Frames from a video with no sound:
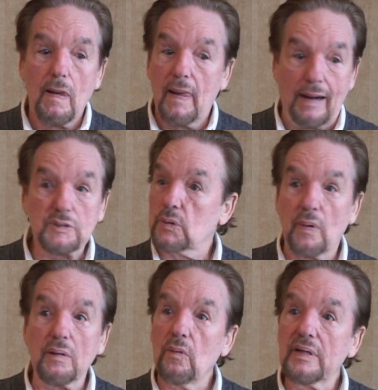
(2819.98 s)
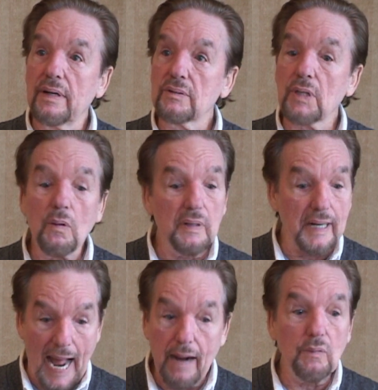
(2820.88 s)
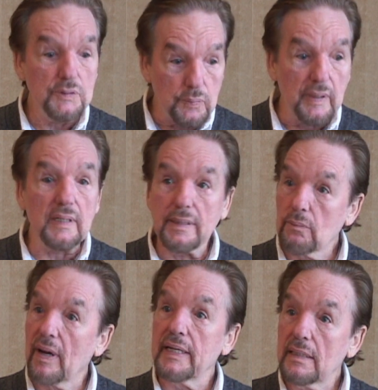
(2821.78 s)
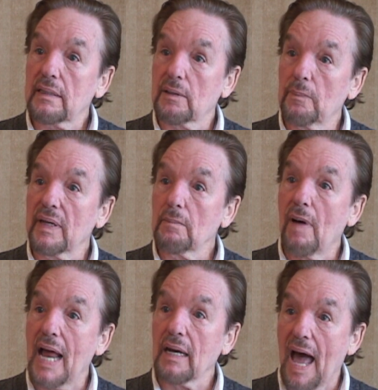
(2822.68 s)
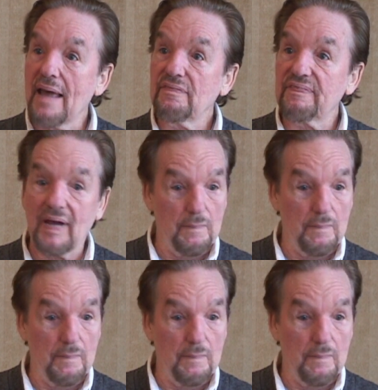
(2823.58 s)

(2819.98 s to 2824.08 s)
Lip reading: was 21 years old, and I was really ready to commit my life and